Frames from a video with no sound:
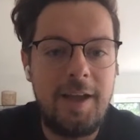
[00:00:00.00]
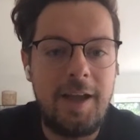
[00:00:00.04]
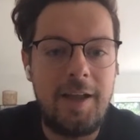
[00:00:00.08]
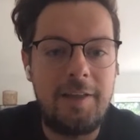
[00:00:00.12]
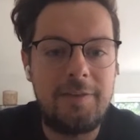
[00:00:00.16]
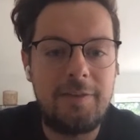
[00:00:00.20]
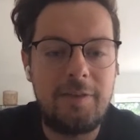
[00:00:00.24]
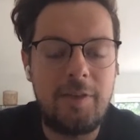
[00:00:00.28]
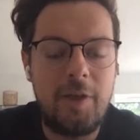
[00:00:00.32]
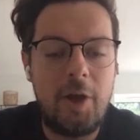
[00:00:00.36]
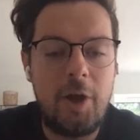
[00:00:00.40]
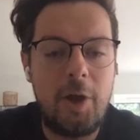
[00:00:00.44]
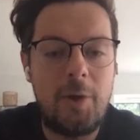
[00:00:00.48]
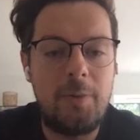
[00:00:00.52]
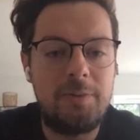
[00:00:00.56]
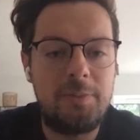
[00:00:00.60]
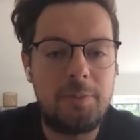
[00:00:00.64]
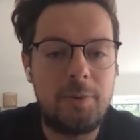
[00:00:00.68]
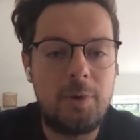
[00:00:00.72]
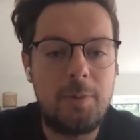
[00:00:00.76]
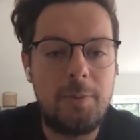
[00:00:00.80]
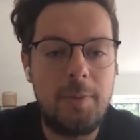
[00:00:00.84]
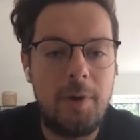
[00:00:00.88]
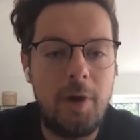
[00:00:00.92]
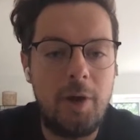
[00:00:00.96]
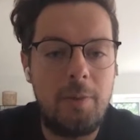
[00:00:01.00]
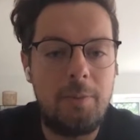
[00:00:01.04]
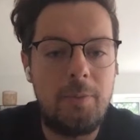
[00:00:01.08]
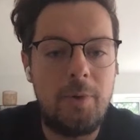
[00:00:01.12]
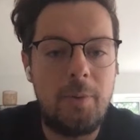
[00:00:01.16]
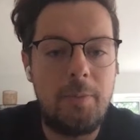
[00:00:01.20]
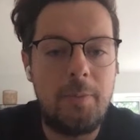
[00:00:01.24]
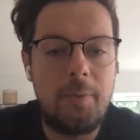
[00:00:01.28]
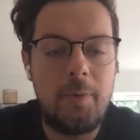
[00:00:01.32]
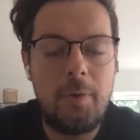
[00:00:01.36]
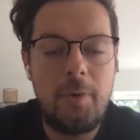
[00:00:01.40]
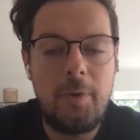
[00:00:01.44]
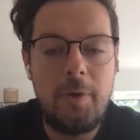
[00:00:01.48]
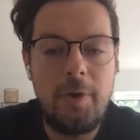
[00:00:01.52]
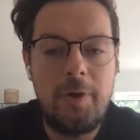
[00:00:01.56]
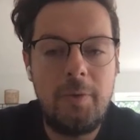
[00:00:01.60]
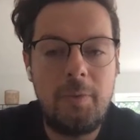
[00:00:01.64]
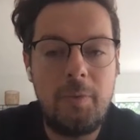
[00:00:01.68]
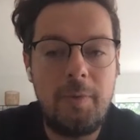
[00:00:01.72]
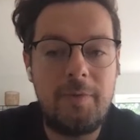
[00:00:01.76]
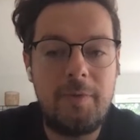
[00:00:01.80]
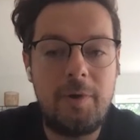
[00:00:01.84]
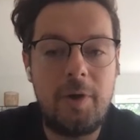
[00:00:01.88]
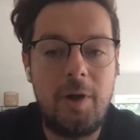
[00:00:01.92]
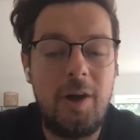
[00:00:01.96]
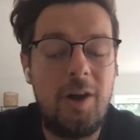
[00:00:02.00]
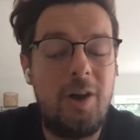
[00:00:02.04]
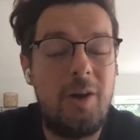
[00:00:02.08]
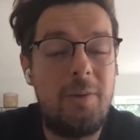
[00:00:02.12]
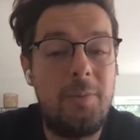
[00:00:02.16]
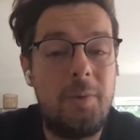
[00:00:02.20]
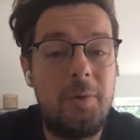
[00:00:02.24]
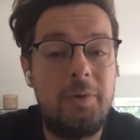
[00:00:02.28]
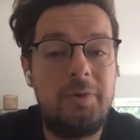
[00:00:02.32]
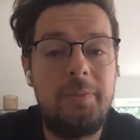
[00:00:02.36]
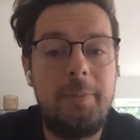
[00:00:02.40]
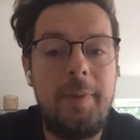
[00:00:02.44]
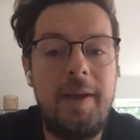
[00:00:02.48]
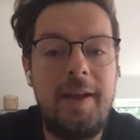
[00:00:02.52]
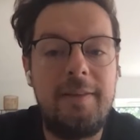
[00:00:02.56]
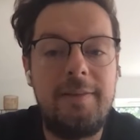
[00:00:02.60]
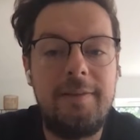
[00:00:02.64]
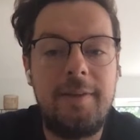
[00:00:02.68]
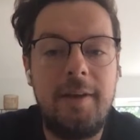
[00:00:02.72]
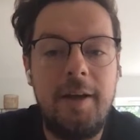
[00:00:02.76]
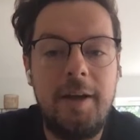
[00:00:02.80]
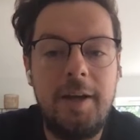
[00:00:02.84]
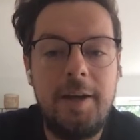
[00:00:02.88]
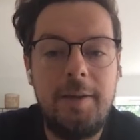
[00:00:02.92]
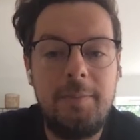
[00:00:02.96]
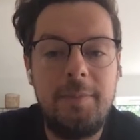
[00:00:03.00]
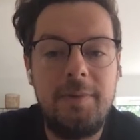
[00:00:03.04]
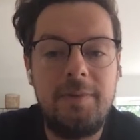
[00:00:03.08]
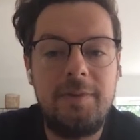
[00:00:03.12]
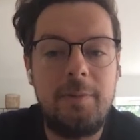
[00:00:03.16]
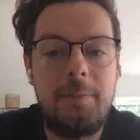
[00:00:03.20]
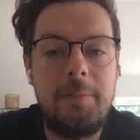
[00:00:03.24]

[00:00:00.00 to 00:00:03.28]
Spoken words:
And so the home's become a lot more important. We've got a lot more spare time.